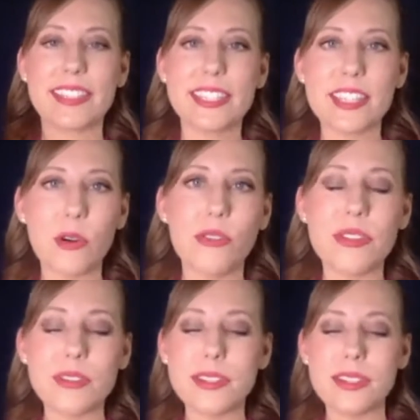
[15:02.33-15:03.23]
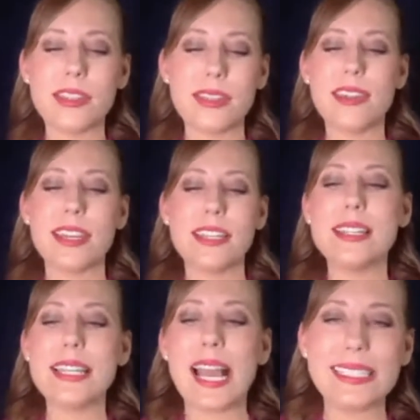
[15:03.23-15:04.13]
is the thing they did
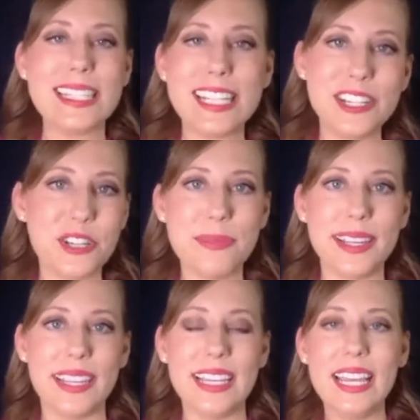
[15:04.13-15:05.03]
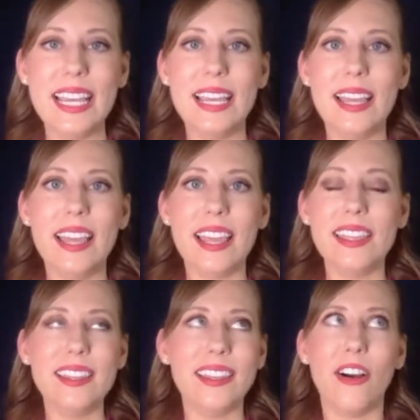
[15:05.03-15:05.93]
not teach me
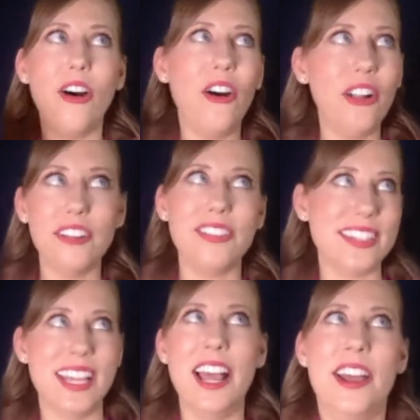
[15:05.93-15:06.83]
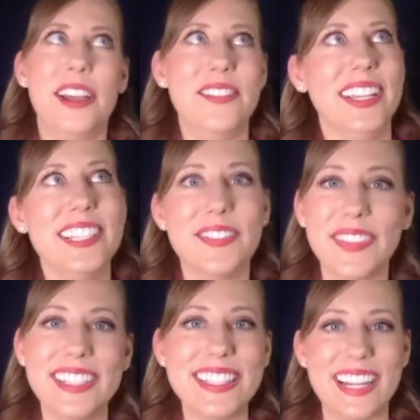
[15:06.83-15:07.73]
in all of the time I
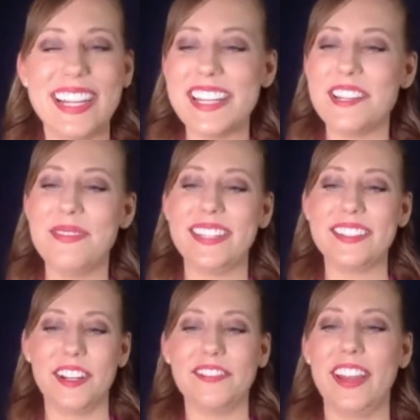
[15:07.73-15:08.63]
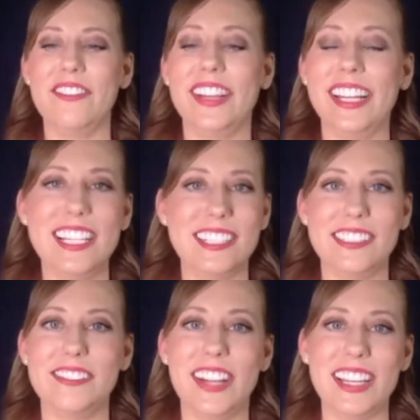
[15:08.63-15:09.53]
spent studying to be a certified financial
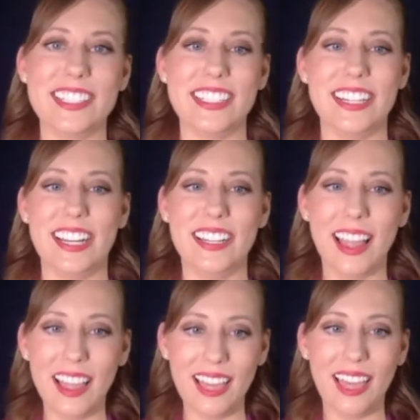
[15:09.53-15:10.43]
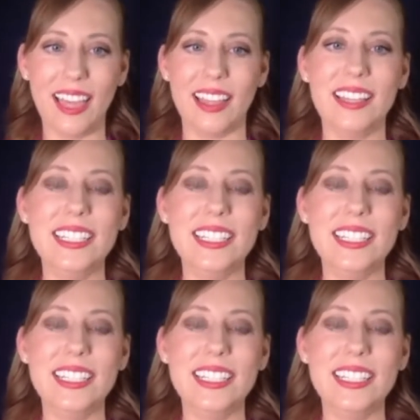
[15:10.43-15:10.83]
advisor. Ugh.